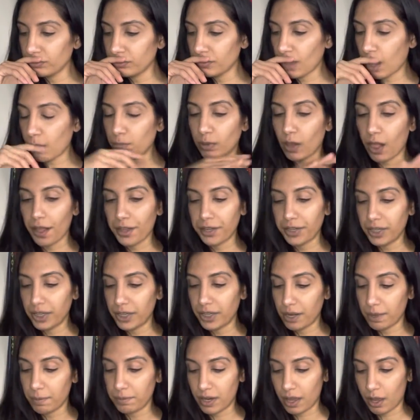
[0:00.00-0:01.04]

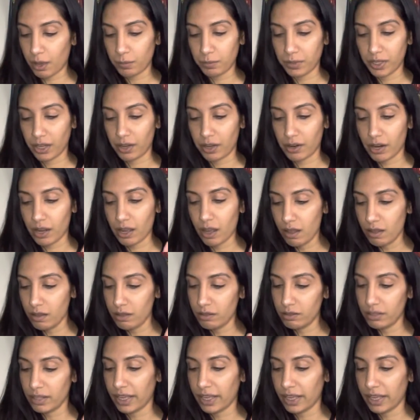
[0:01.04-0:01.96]
applauded. And now I'm hearing, oh,